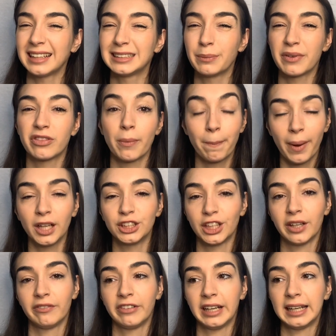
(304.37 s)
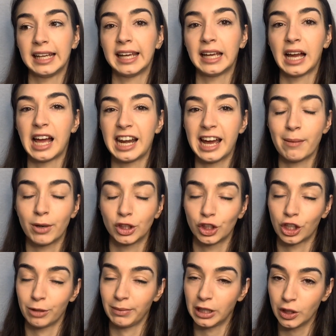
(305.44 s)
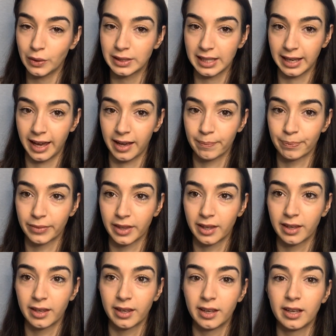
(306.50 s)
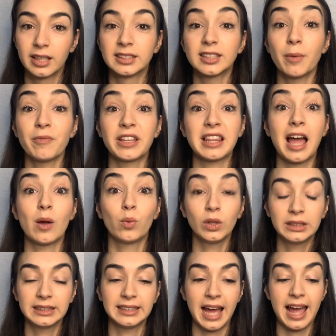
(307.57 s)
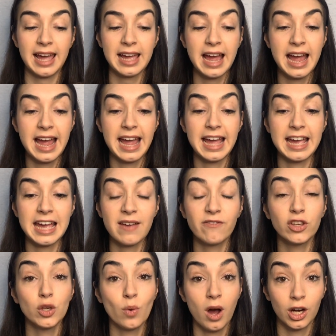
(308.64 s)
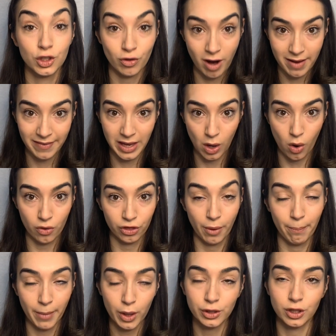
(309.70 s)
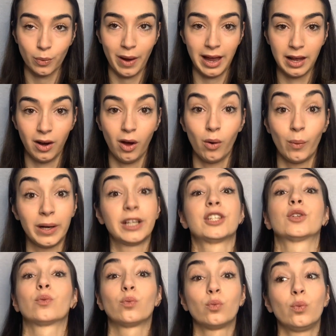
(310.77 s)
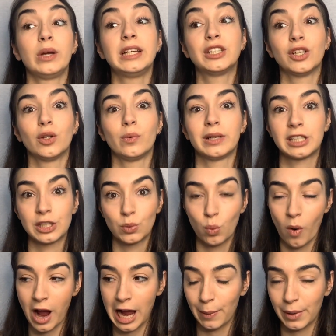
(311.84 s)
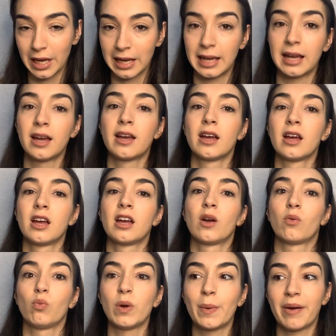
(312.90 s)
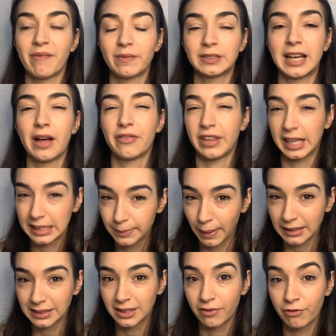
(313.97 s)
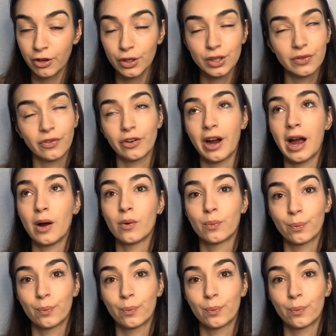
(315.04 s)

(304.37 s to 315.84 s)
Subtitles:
with the budget really and how much you're going to be using it. Something that I would say if you are driving on the motorway a lot, which we do, which is why we went down the expensive routes for our